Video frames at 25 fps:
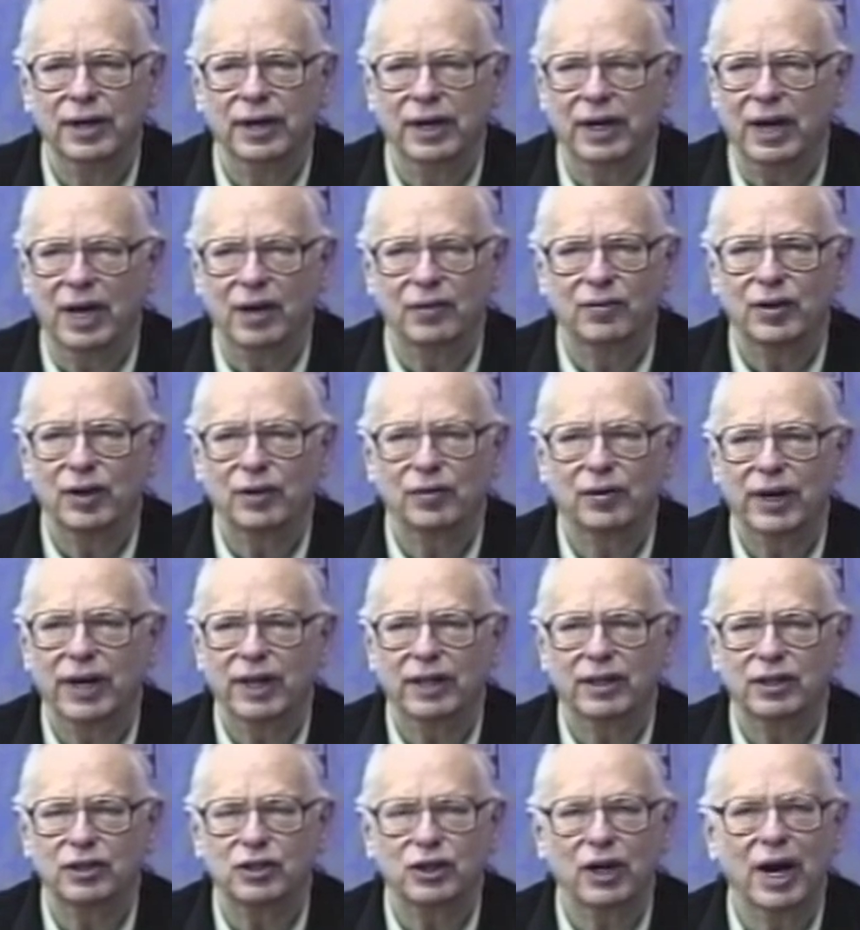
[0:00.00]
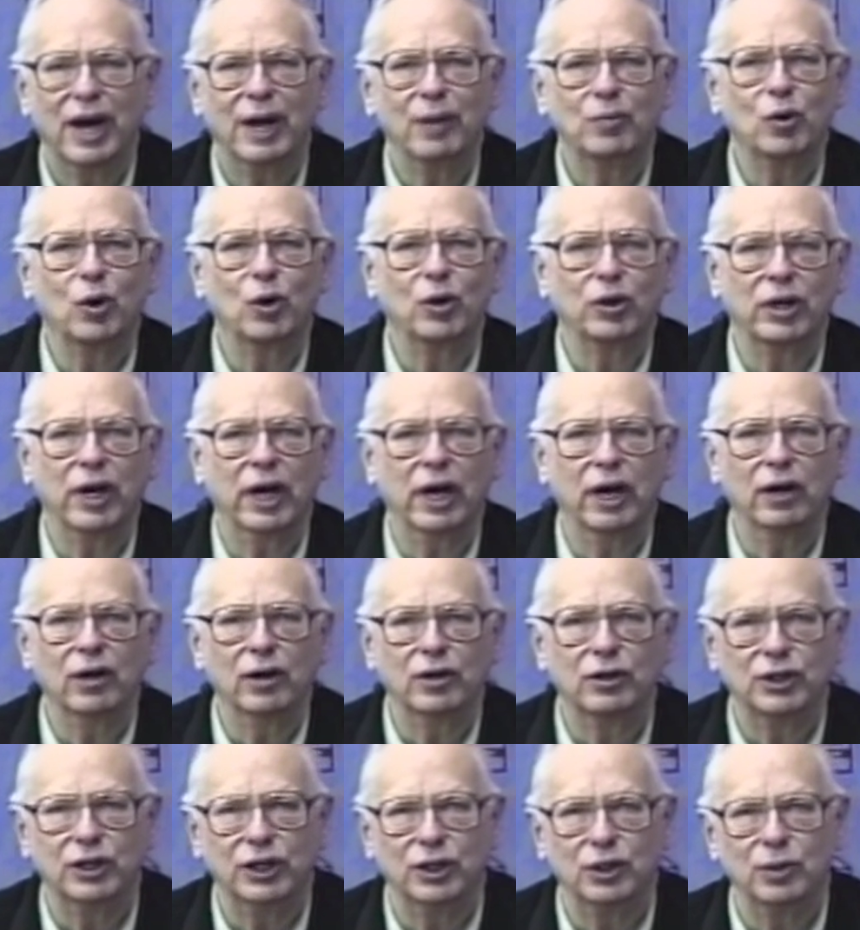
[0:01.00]
and I've never had the time nor the
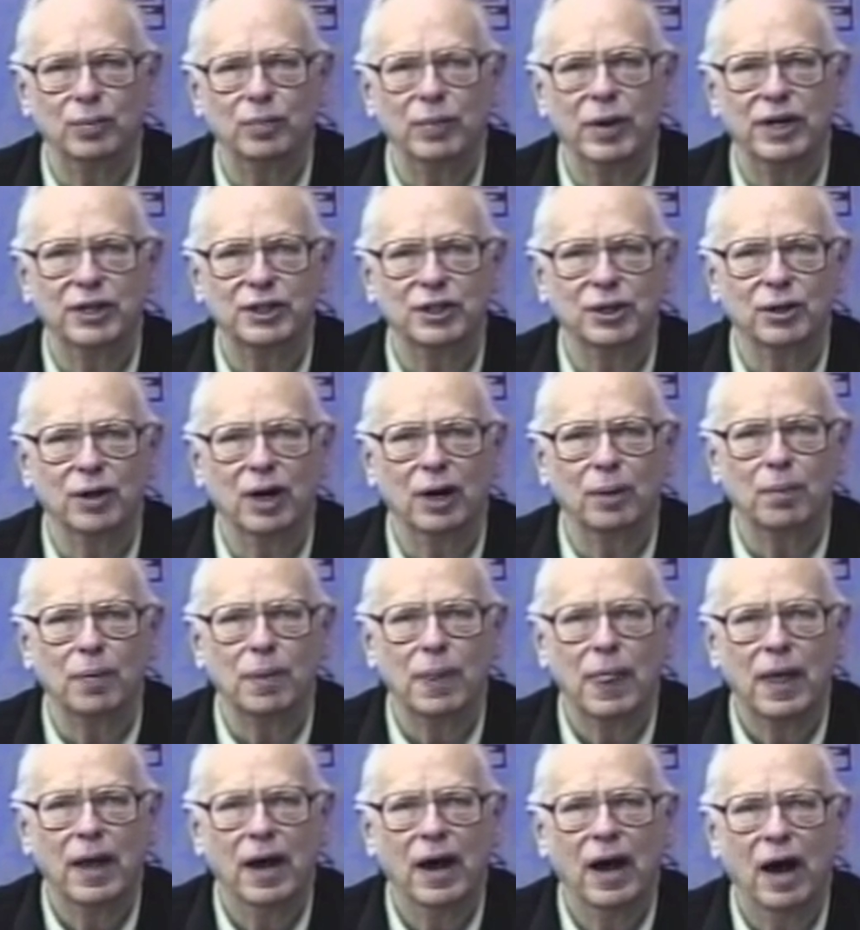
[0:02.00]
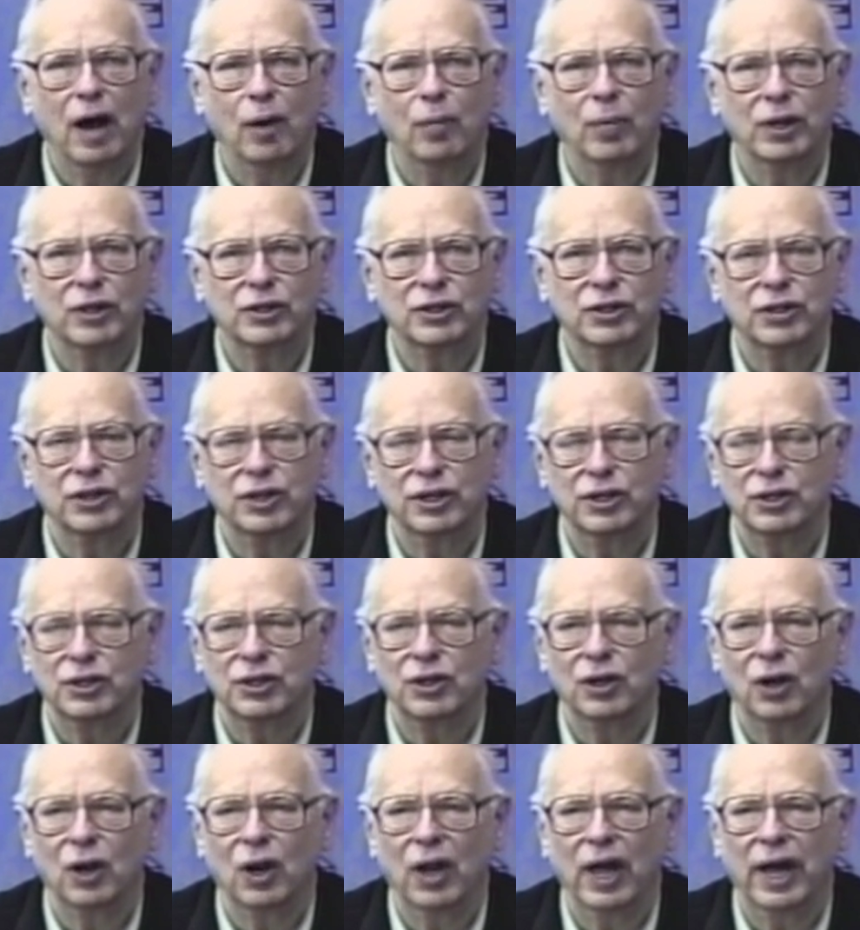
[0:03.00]
energy to measure up how much
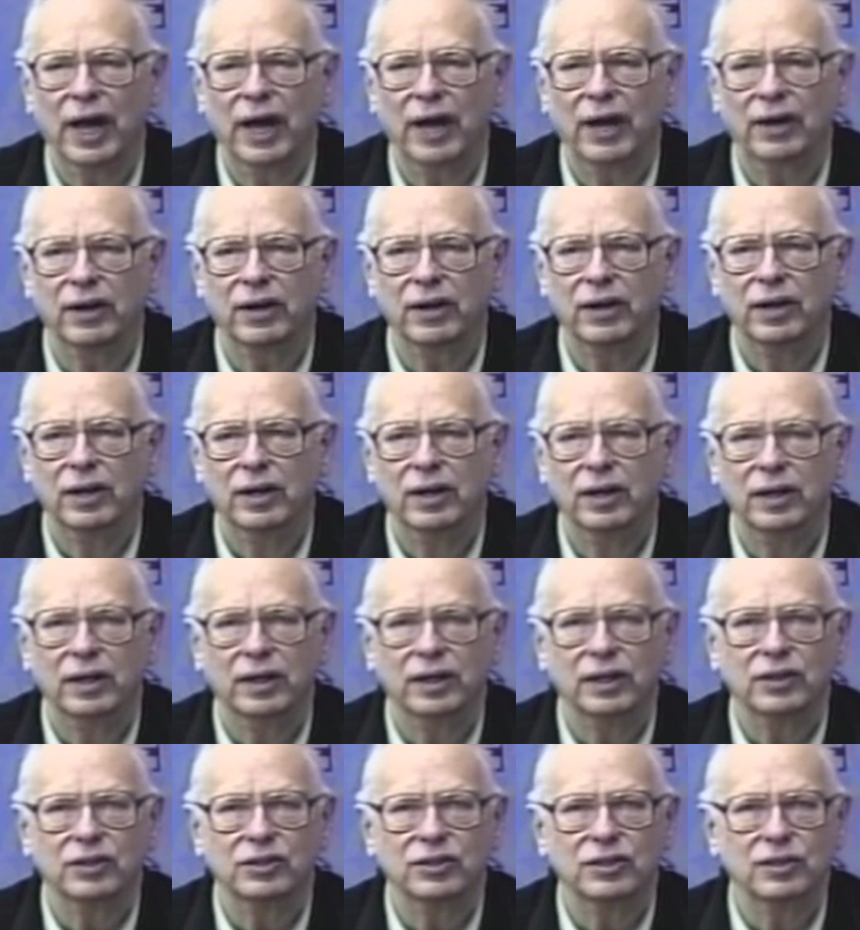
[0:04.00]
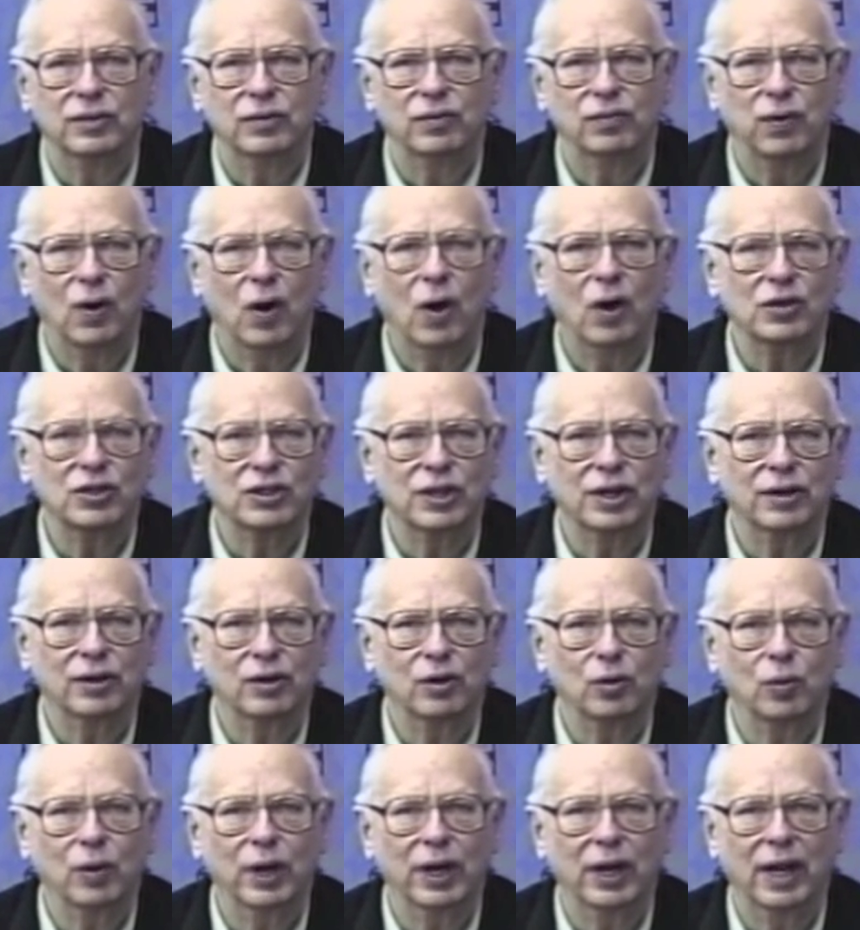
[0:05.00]
additional land is, falls under
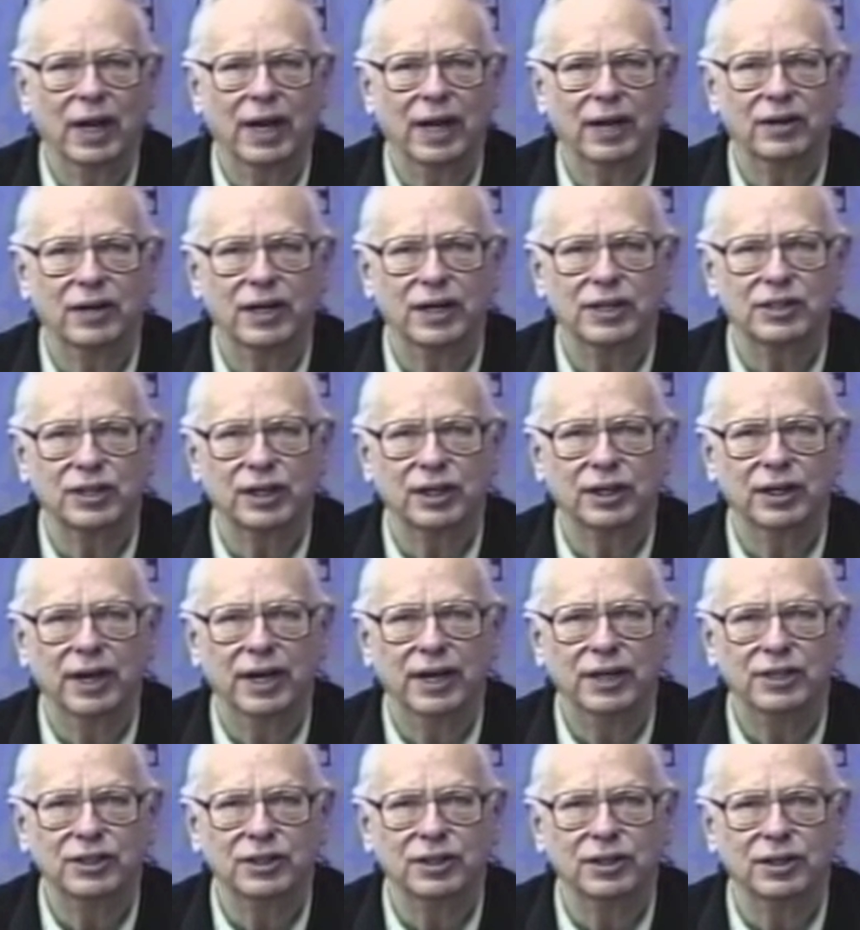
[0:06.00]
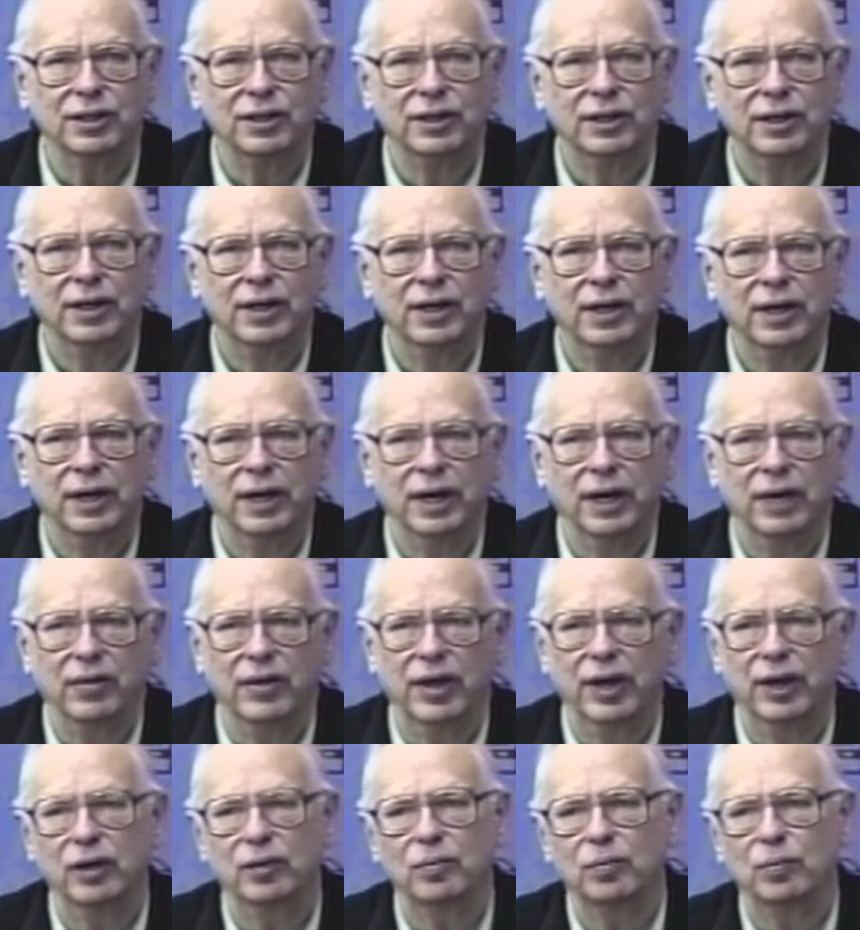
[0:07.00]
the wetland designation. And
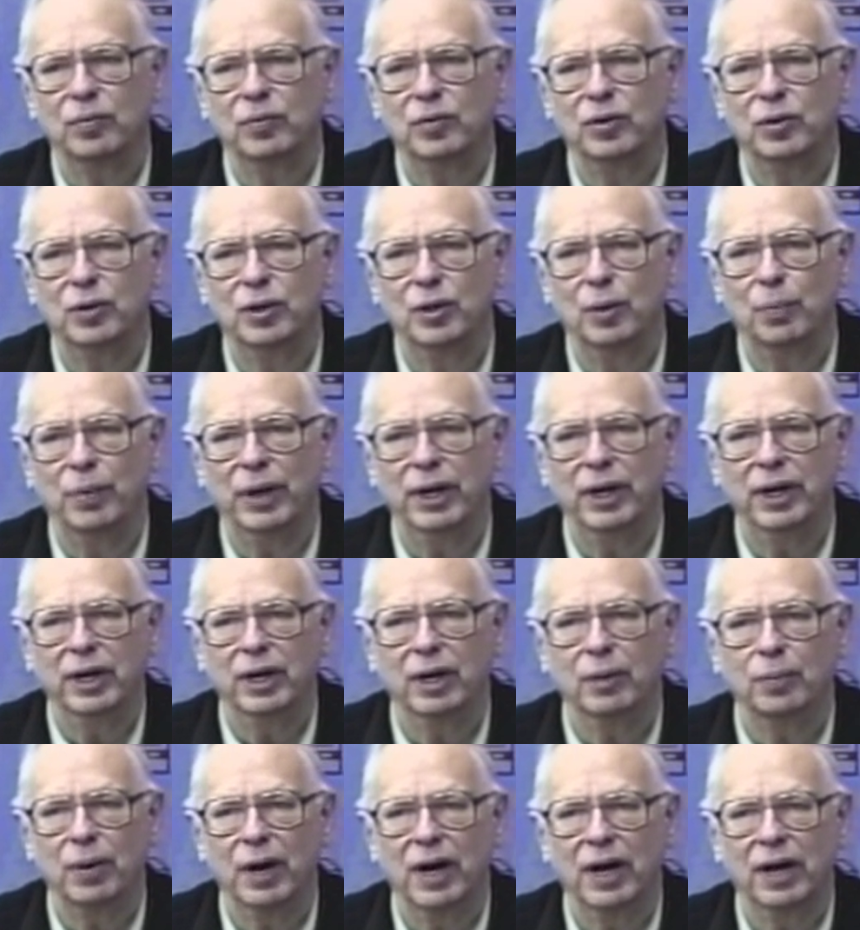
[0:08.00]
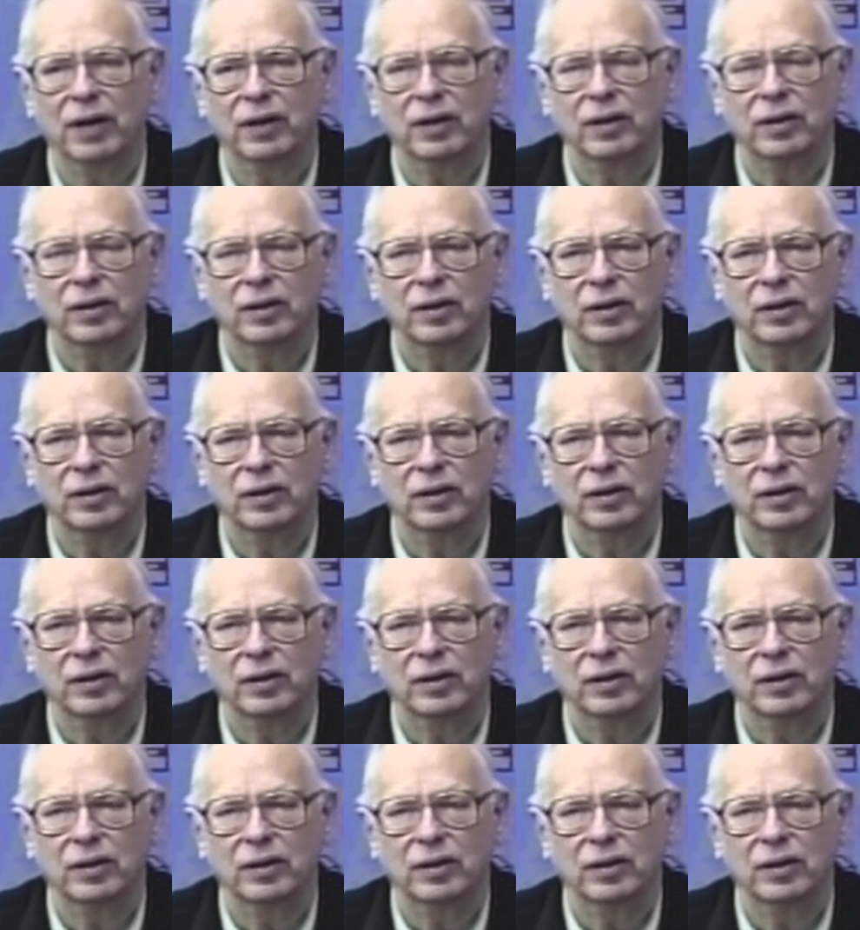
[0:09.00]
then depending upon,